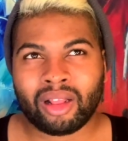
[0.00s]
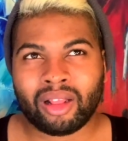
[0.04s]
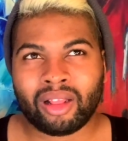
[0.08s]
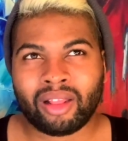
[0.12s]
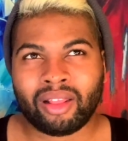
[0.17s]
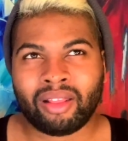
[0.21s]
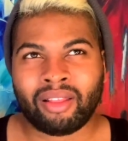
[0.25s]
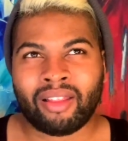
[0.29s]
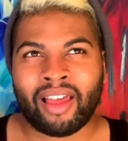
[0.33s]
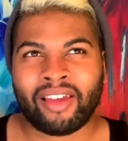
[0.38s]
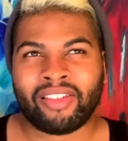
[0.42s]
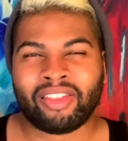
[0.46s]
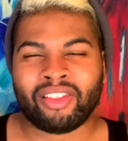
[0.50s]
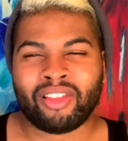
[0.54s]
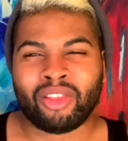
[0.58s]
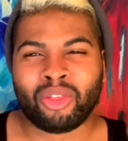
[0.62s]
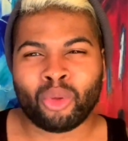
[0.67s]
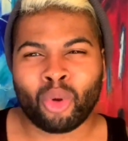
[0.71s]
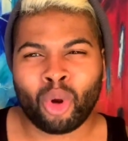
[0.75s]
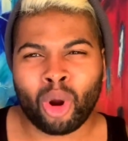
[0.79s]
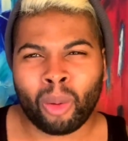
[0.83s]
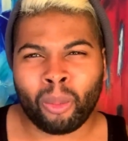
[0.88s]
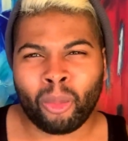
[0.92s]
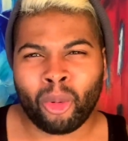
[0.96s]
like the
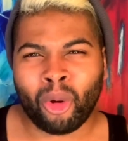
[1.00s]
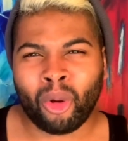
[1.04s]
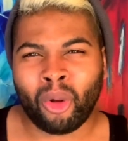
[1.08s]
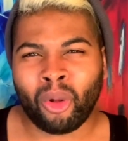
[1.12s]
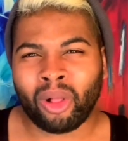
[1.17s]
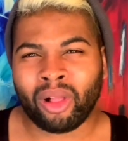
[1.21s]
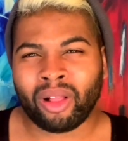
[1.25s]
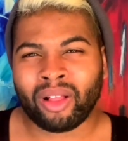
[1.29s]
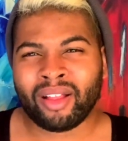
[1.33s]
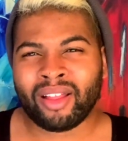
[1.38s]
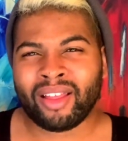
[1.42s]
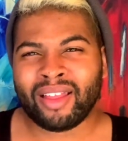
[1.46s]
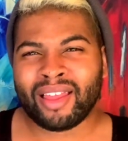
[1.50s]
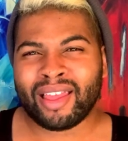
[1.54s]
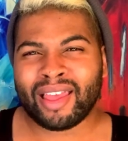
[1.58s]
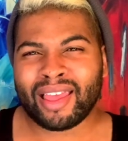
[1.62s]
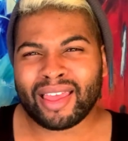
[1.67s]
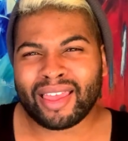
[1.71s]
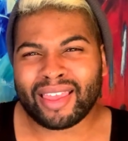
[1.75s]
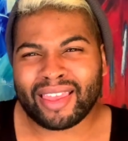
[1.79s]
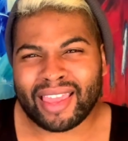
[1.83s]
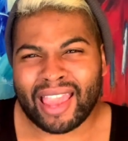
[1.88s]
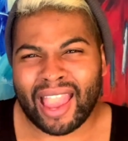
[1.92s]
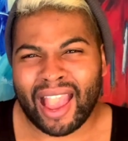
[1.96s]
normal
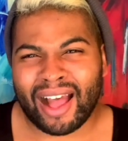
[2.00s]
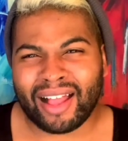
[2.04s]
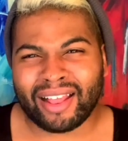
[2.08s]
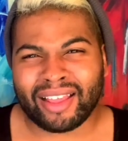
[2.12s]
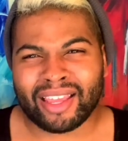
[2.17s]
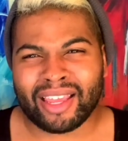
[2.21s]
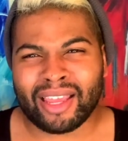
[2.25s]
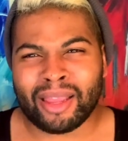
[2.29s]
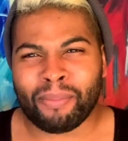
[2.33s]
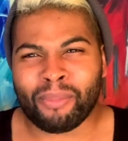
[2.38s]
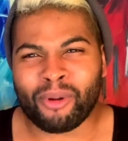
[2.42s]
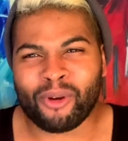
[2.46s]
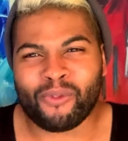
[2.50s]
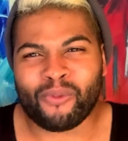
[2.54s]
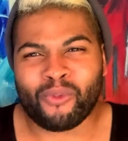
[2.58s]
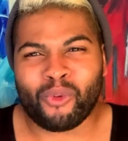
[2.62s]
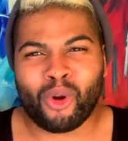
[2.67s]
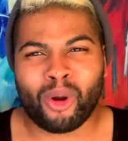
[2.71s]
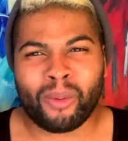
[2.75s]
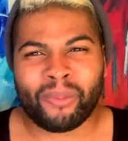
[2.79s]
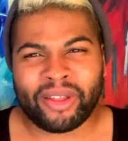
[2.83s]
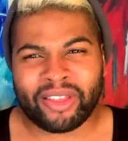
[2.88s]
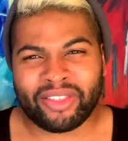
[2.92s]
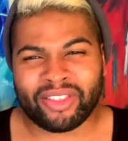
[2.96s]
Kelly
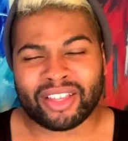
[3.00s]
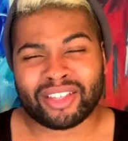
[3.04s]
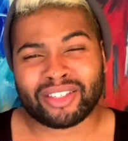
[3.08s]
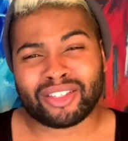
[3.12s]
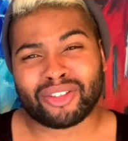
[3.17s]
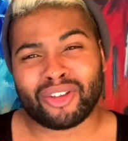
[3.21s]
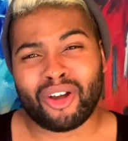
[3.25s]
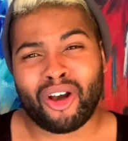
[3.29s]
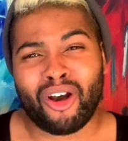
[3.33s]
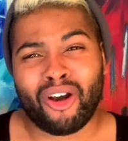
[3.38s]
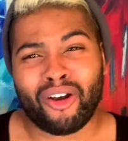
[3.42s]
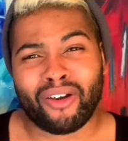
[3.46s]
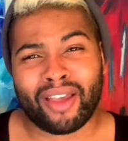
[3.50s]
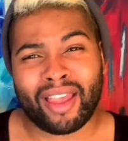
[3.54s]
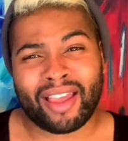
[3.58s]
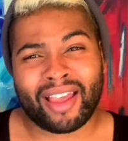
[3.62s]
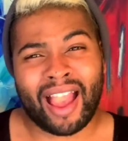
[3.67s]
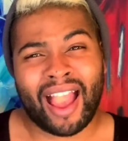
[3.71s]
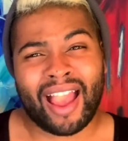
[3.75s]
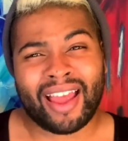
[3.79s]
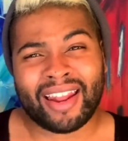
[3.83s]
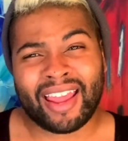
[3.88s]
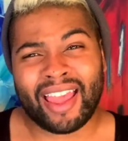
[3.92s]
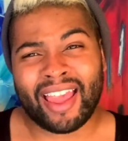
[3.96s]
performing this song
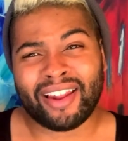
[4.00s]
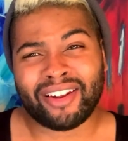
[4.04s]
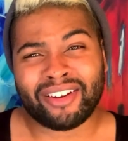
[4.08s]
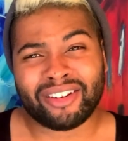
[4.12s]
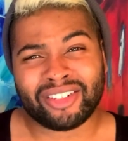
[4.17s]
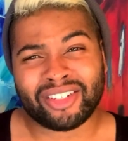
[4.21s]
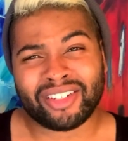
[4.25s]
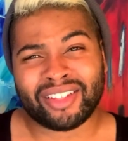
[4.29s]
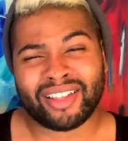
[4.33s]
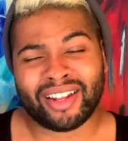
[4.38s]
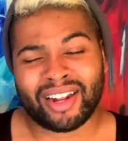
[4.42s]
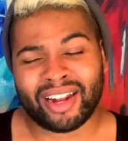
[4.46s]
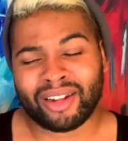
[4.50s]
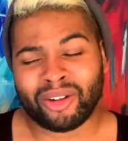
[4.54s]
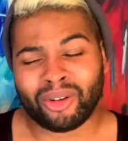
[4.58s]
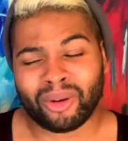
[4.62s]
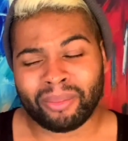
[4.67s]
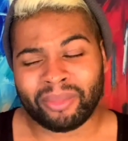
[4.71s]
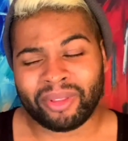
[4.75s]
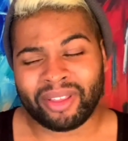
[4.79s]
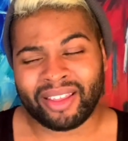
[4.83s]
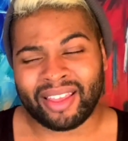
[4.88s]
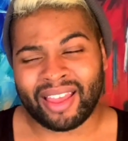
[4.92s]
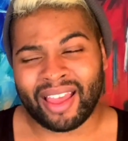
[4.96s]
kind of energy that I
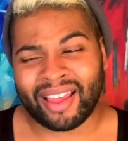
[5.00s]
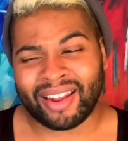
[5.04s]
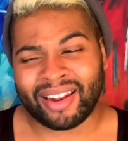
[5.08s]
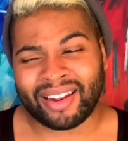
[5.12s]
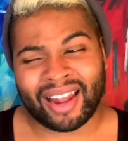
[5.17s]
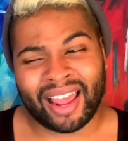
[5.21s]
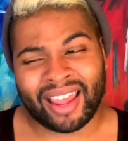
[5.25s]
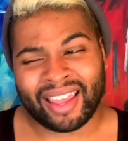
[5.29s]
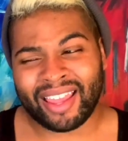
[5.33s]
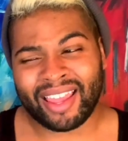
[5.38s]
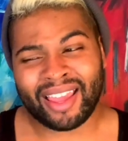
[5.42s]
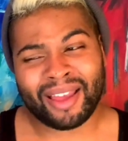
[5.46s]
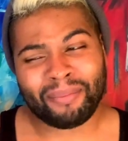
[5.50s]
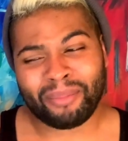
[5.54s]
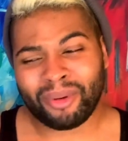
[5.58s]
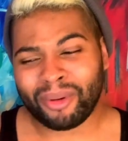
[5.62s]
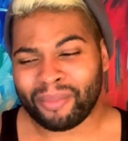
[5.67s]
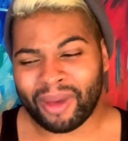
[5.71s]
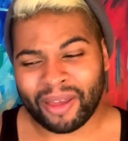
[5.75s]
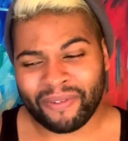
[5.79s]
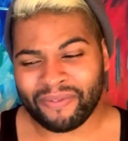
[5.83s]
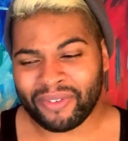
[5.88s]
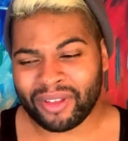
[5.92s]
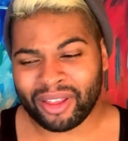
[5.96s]
normally get, and I can't put
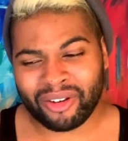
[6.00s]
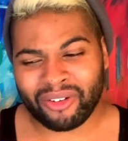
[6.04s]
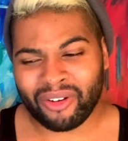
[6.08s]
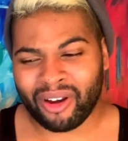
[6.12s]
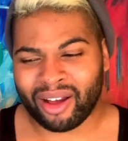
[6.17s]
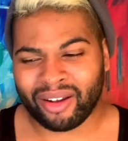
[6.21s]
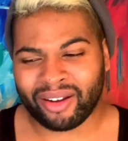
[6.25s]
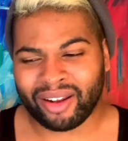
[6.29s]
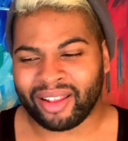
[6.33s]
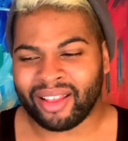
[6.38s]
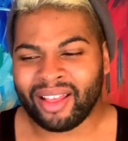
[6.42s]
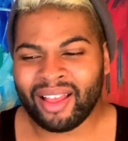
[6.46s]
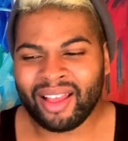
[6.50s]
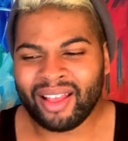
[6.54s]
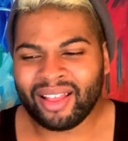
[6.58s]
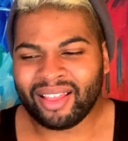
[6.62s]
my finger on it.